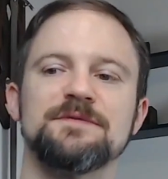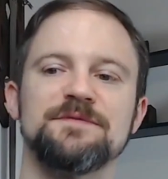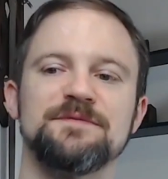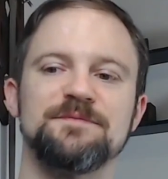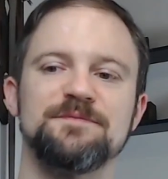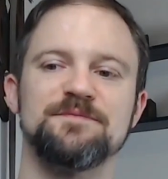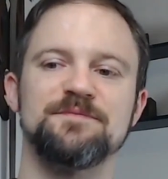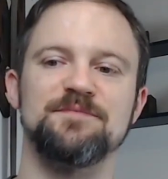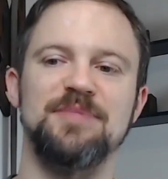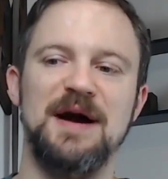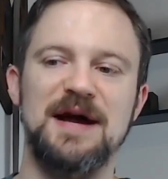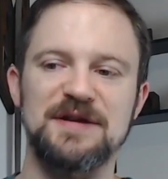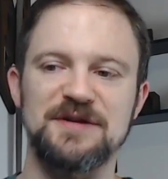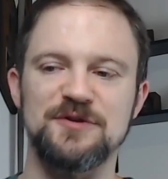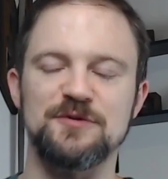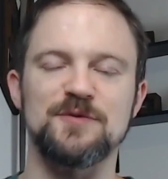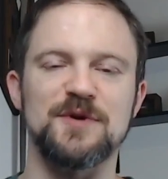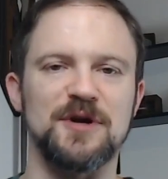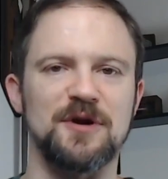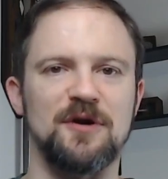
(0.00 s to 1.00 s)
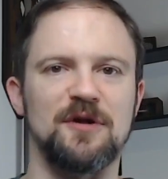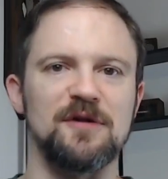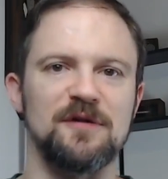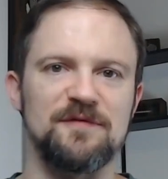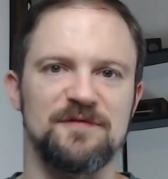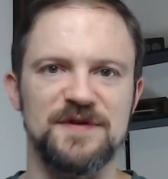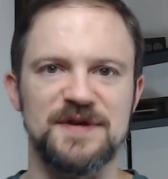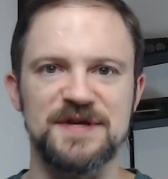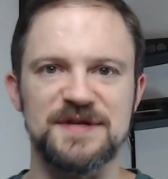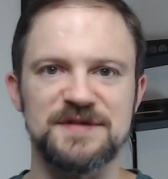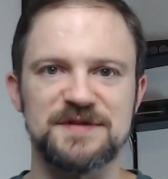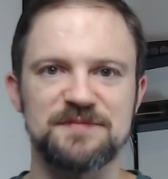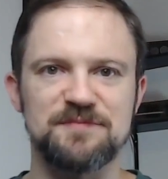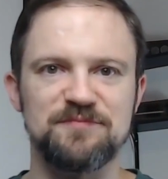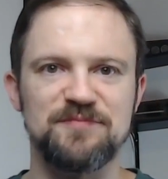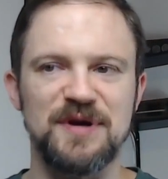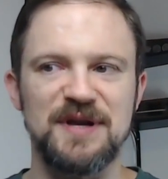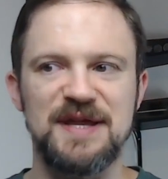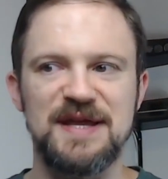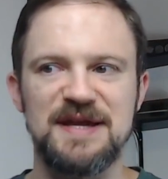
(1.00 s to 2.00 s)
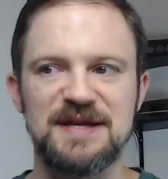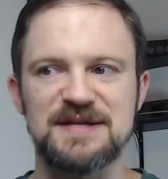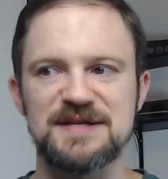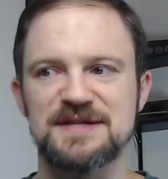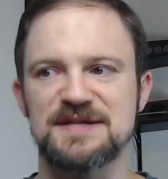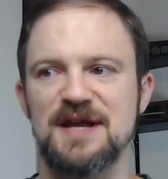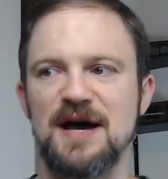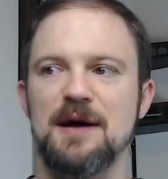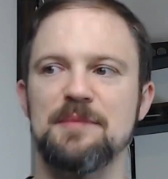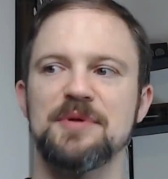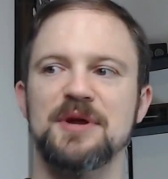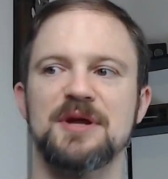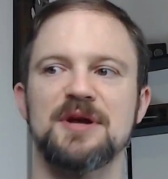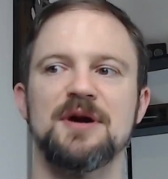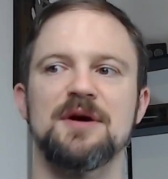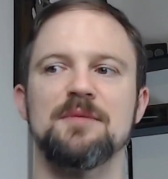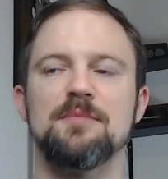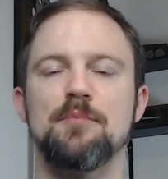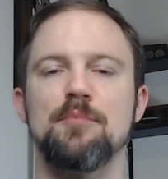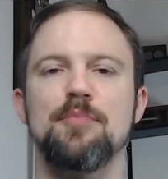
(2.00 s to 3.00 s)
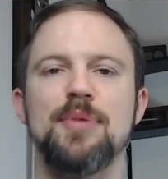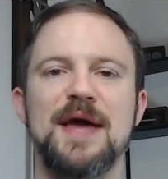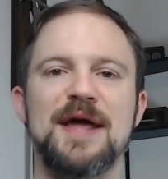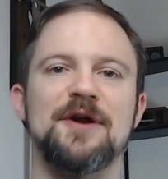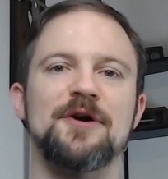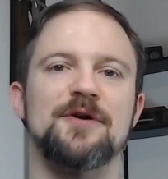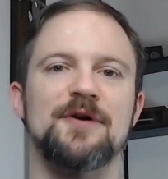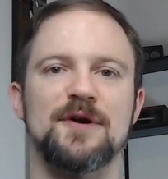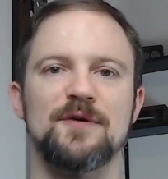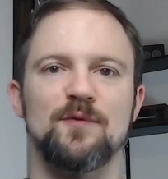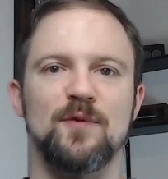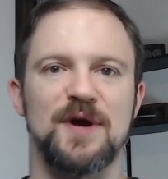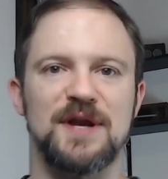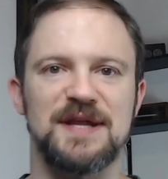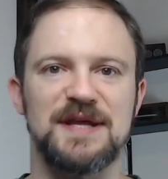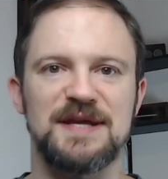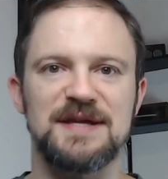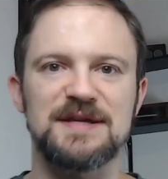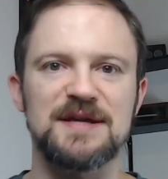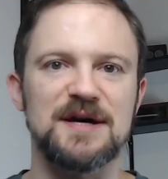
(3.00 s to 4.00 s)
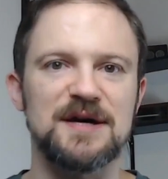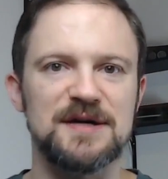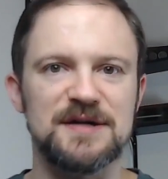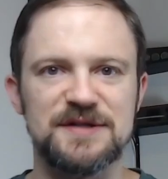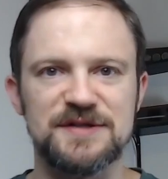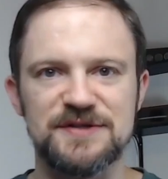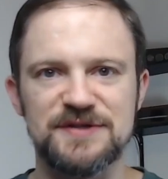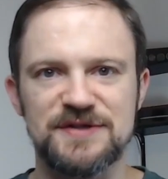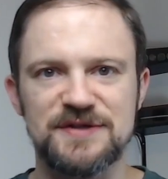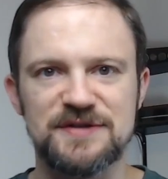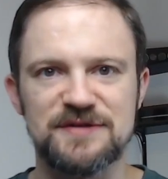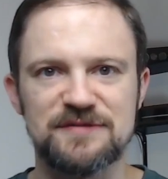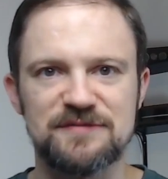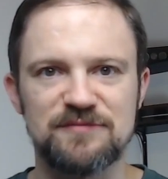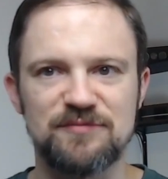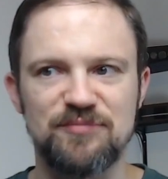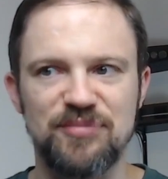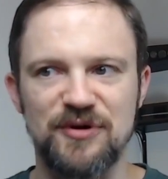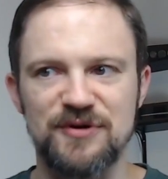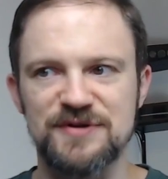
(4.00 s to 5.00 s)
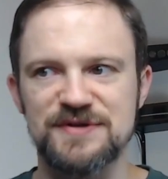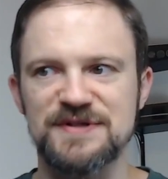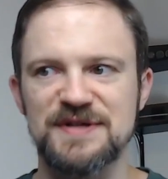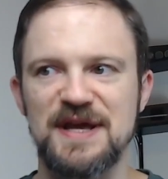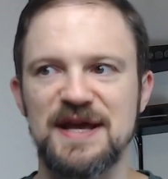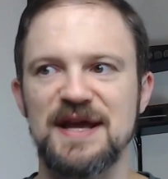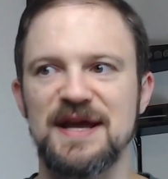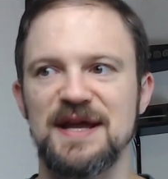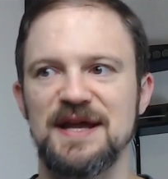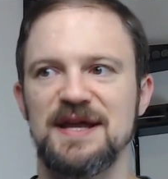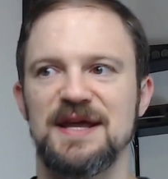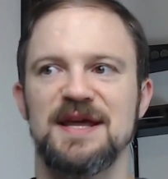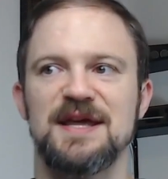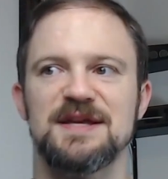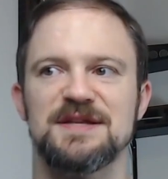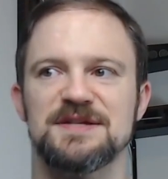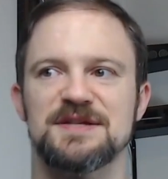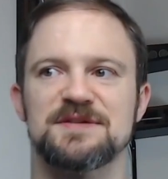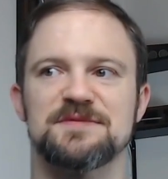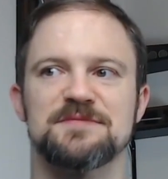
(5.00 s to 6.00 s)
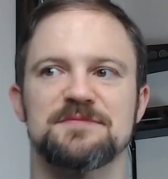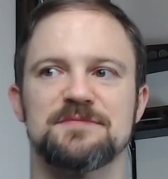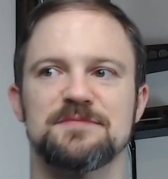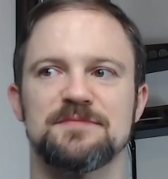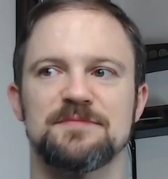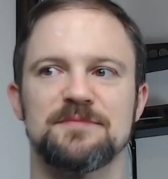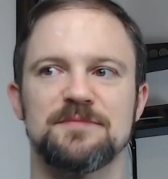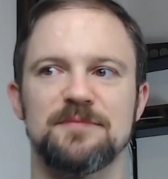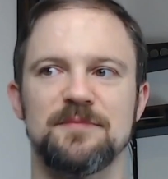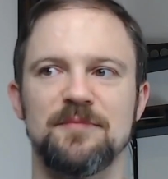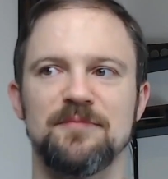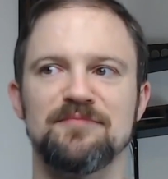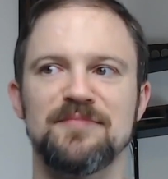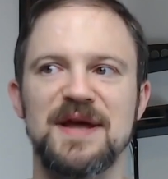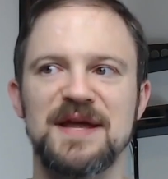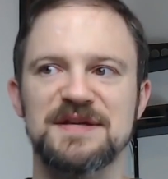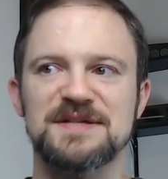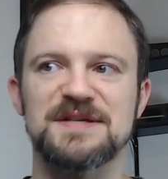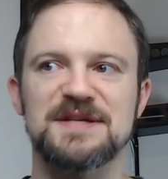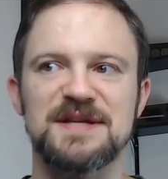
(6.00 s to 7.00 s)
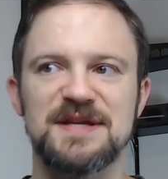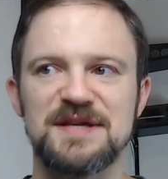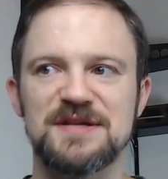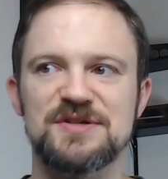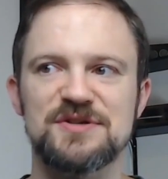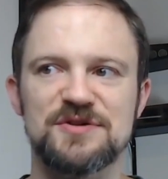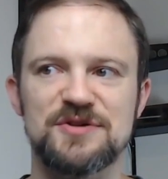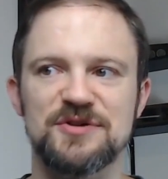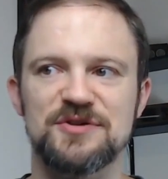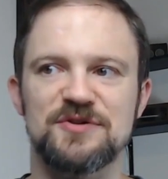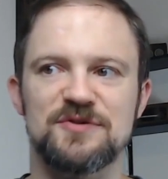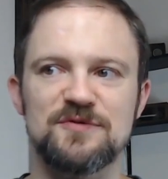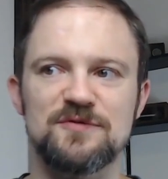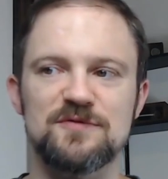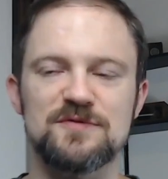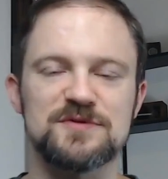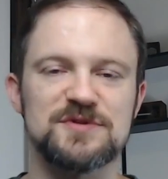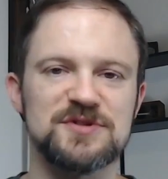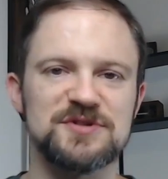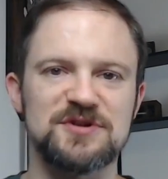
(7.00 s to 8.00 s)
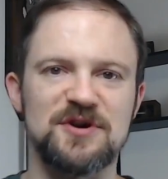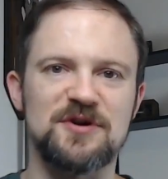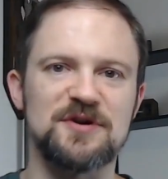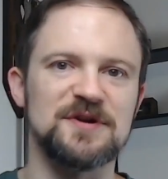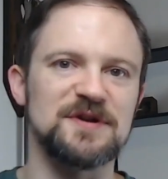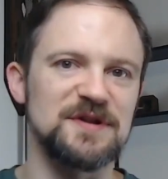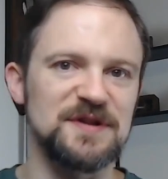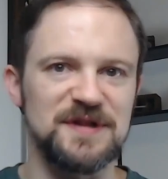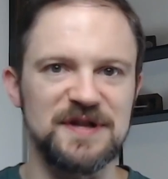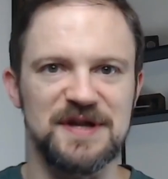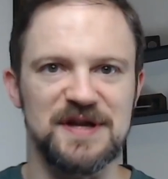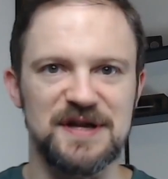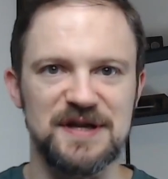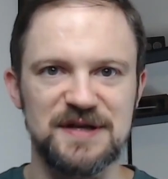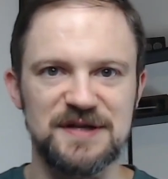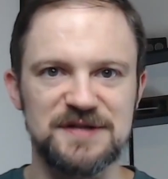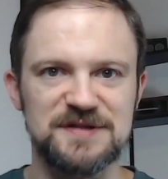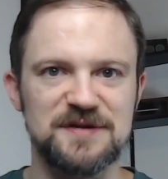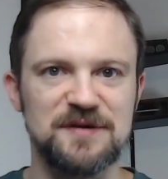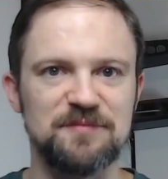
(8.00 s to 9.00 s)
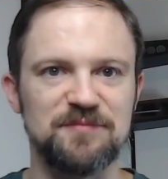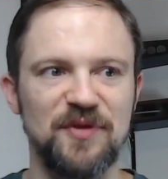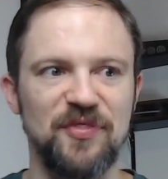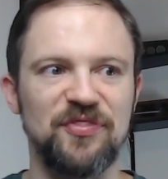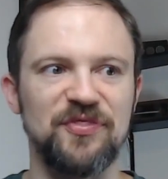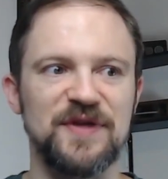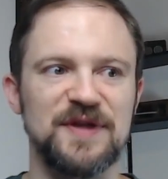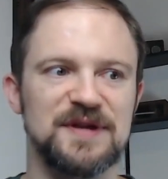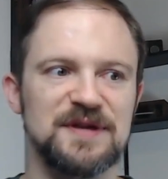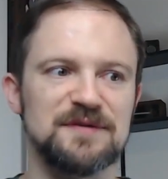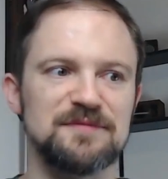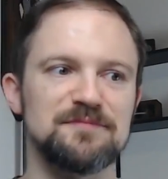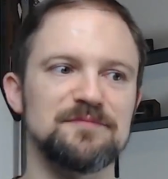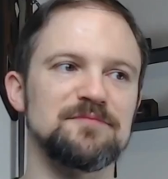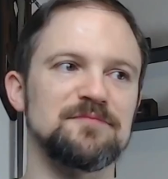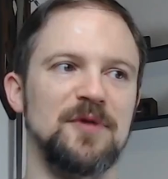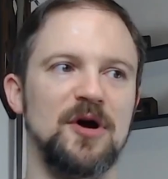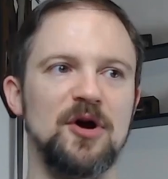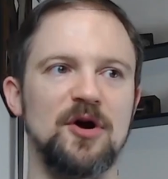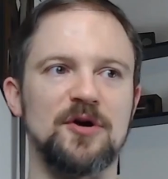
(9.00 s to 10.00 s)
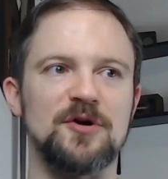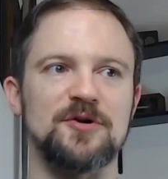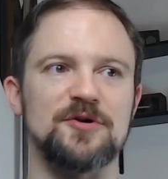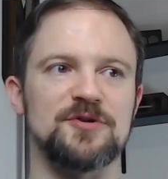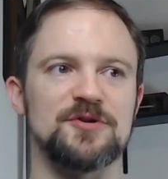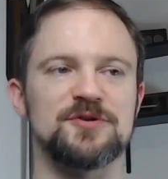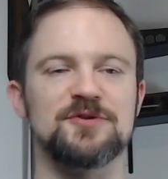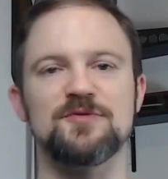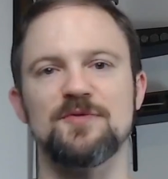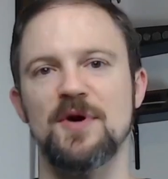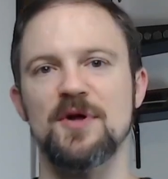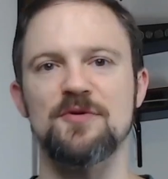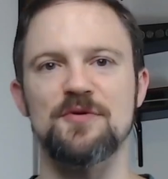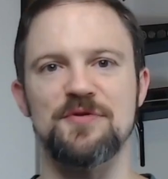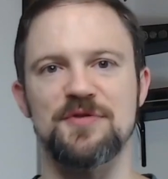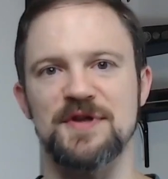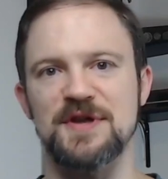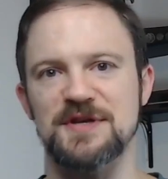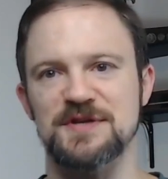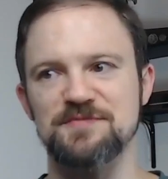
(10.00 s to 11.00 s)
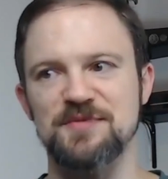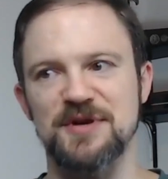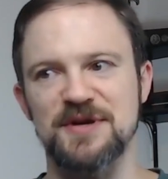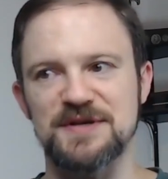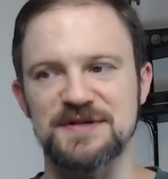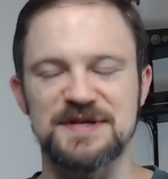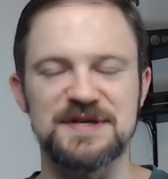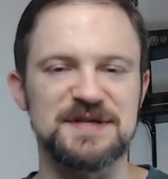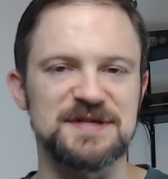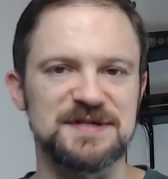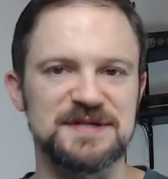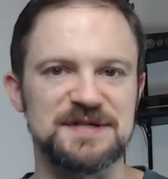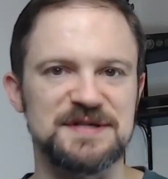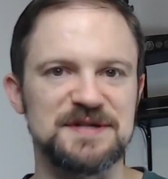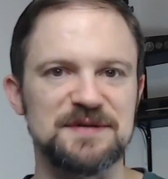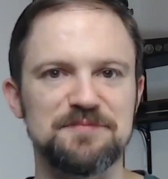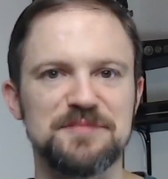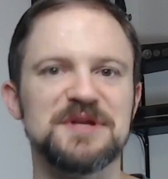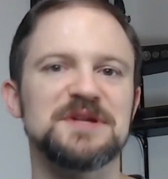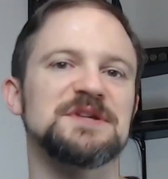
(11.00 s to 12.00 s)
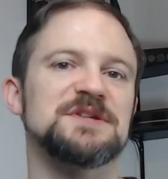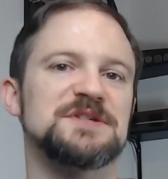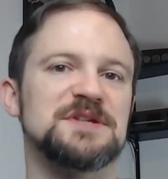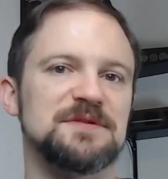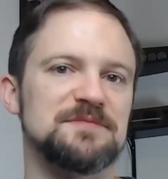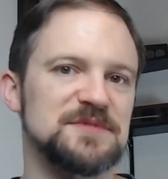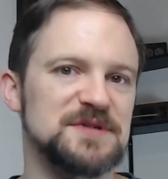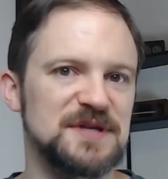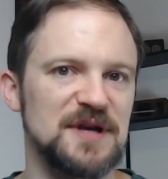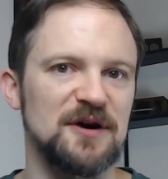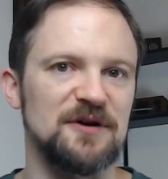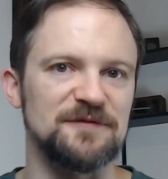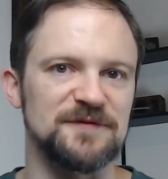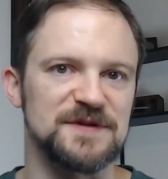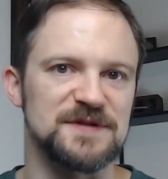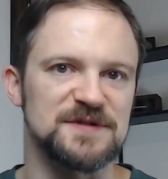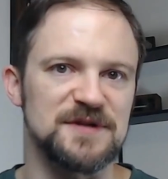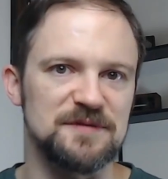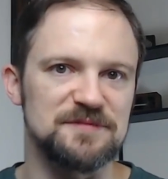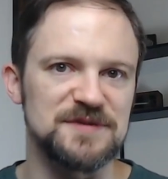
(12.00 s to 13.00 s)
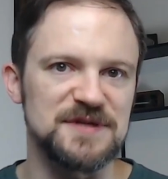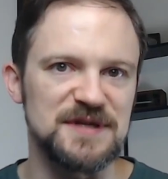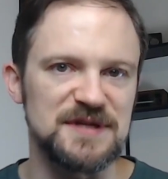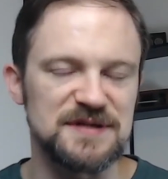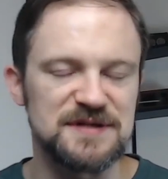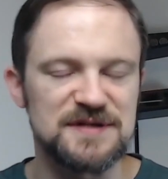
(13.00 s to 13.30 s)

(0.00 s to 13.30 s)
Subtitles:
by doing all of this. But he does not become better at what he does per se. He just makes it easier to do certain things, but then harder to do other things because he has diminished himself in some sense.